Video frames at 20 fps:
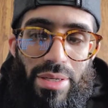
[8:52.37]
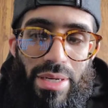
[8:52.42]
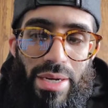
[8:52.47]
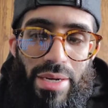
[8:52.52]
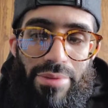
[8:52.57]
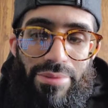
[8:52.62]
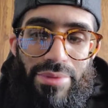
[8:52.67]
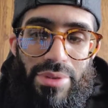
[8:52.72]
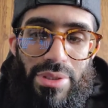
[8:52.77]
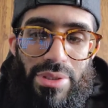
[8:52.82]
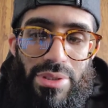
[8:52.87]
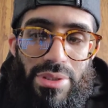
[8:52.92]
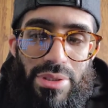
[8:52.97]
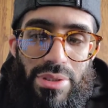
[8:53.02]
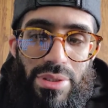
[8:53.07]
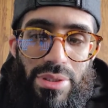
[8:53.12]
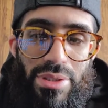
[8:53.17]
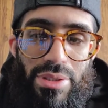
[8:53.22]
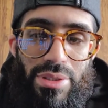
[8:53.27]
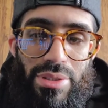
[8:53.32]

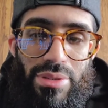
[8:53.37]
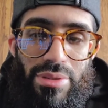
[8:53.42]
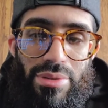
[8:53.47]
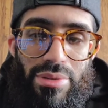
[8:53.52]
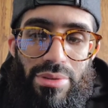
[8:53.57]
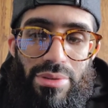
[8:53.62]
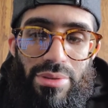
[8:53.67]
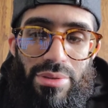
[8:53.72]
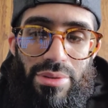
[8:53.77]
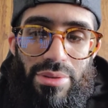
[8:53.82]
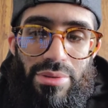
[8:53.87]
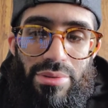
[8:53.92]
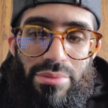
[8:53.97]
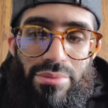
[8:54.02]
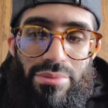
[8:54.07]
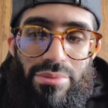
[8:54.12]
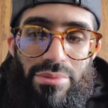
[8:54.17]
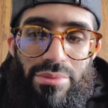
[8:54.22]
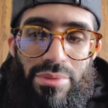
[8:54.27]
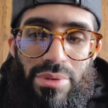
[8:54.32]
obviously,
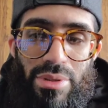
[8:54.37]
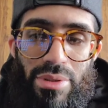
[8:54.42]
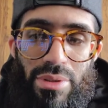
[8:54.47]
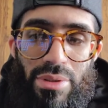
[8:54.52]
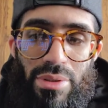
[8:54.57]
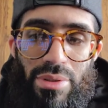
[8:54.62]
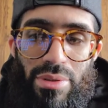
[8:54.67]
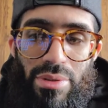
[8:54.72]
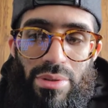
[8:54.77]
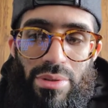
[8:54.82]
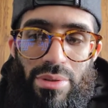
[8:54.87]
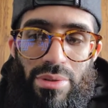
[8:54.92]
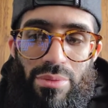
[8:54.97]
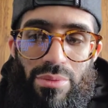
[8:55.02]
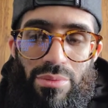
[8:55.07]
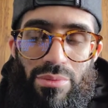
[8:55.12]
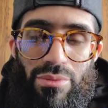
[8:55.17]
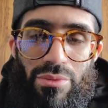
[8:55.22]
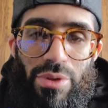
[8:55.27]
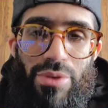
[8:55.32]

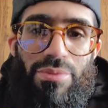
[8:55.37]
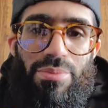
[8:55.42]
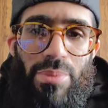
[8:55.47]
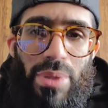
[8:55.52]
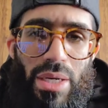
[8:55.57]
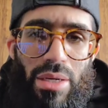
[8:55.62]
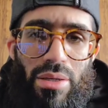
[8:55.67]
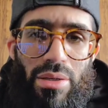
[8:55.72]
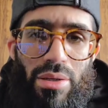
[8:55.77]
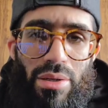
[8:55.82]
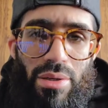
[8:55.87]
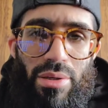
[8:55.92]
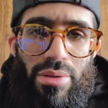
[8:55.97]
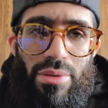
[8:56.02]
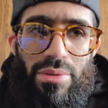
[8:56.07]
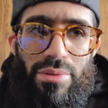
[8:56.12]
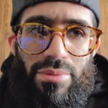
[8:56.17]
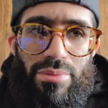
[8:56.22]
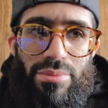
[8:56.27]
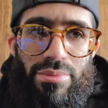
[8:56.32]
with my
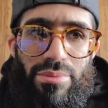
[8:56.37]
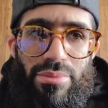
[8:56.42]
car,